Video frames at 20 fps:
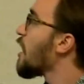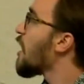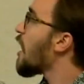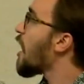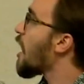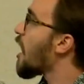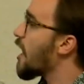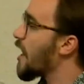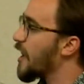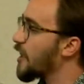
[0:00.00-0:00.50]

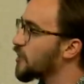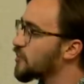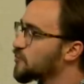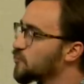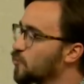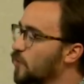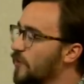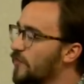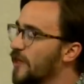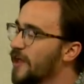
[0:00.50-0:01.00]
And
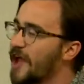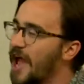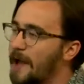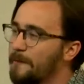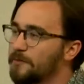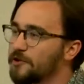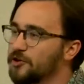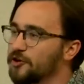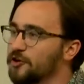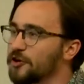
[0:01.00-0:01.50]
when they
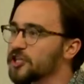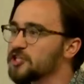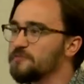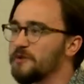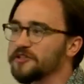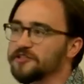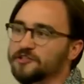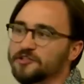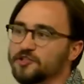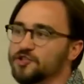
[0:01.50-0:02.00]
happen, you're
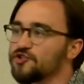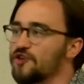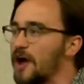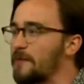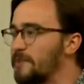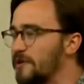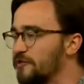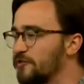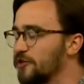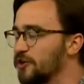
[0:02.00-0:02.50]
expected to drop
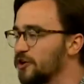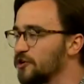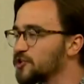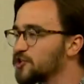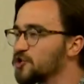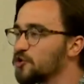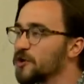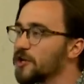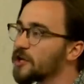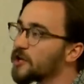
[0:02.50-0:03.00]
everything you're
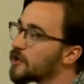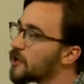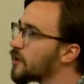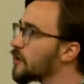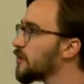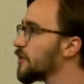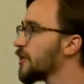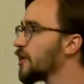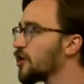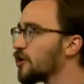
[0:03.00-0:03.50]
doing,
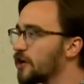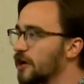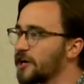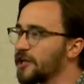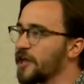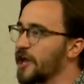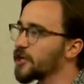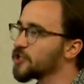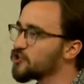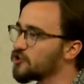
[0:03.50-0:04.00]
clear any
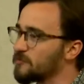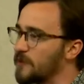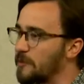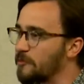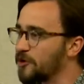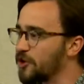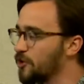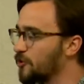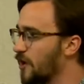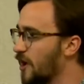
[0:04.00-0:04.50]
extra
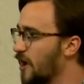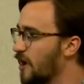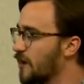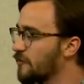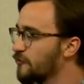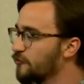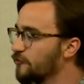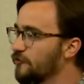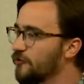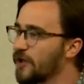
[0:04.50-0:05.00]
memory you
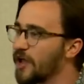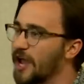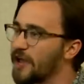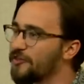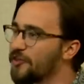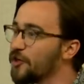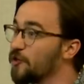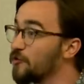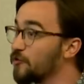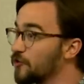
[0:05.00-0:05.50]
have, and
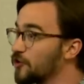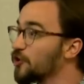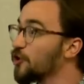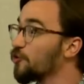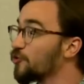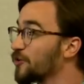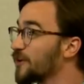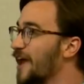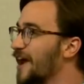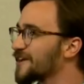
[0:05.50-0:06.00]
then
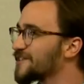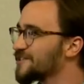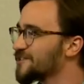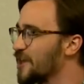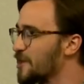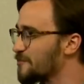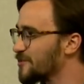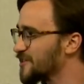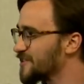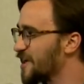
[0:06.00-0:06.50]
react to
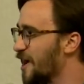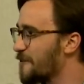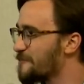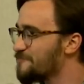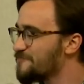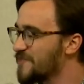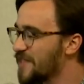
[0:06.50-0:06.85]
them in time.